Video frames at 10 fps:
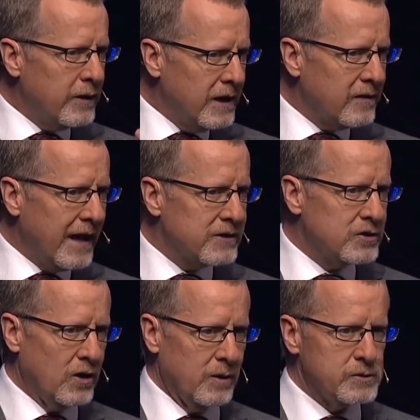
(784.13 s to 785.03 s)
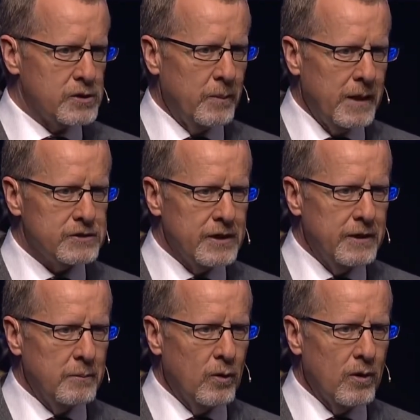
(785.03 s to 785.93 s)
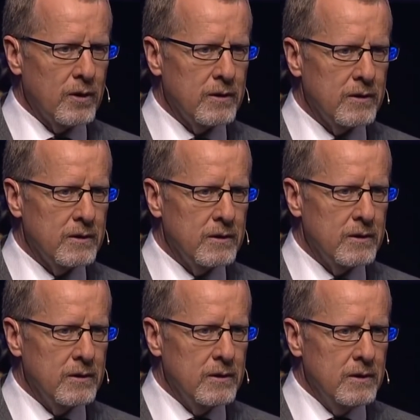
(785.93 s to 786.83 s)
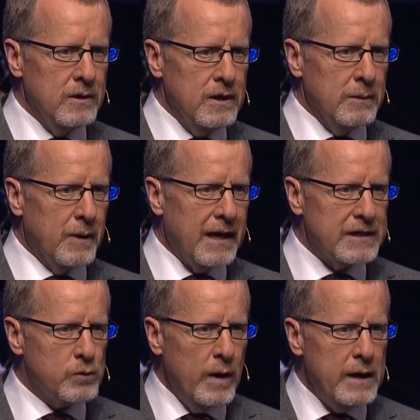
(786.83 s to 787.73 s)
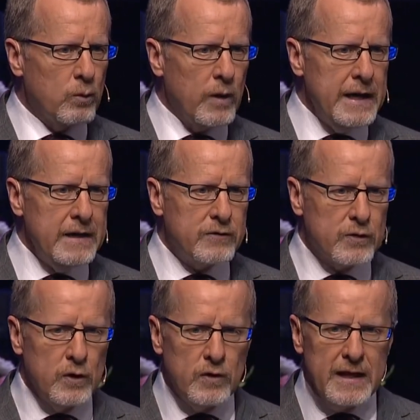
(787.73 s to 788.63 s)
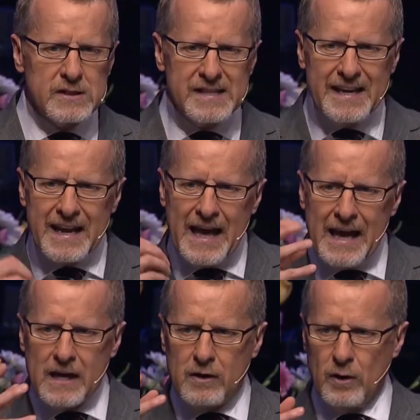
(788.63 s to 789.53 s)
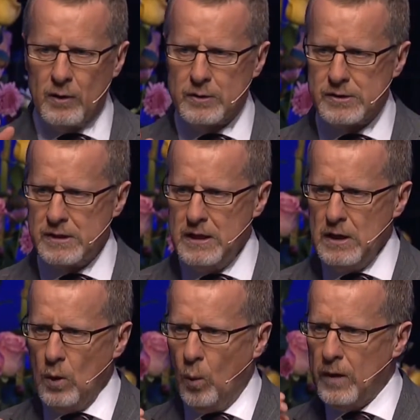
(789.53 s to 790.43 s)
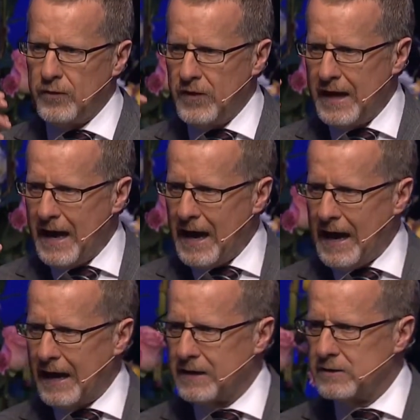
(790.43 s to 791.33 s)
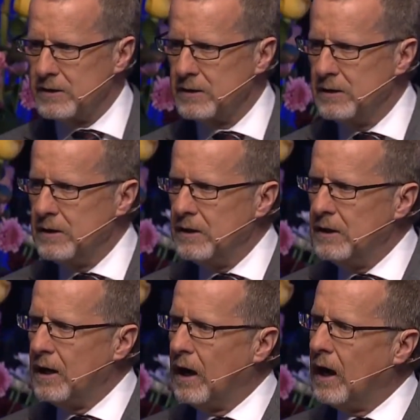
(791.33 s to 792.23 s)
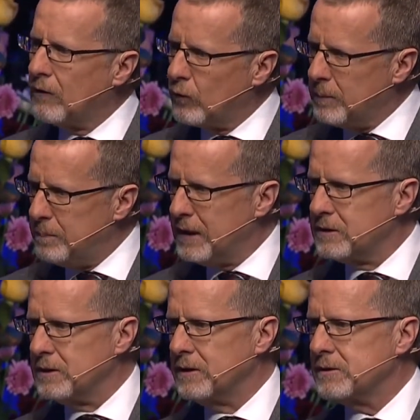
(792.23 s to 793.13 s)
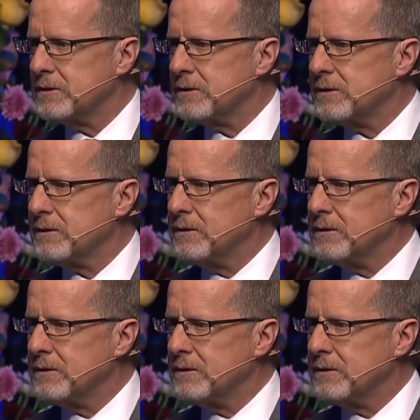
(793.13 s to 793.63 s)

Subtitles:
hear that term so much anymore. But as we read through this, it echoes with the act of repentance.